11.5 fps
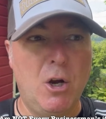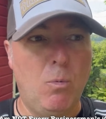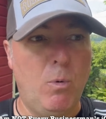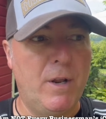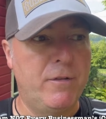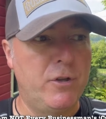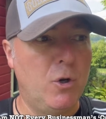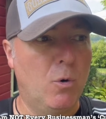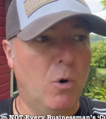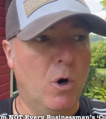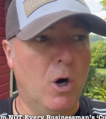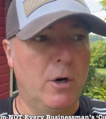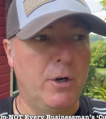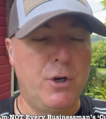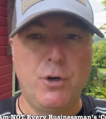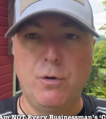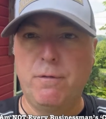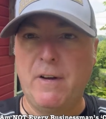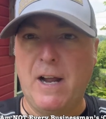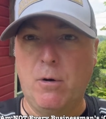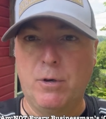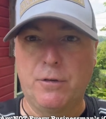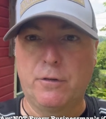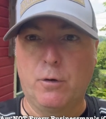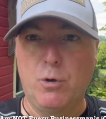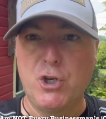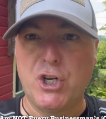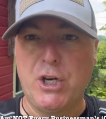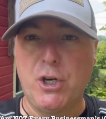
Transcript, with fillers: with your newfound associate.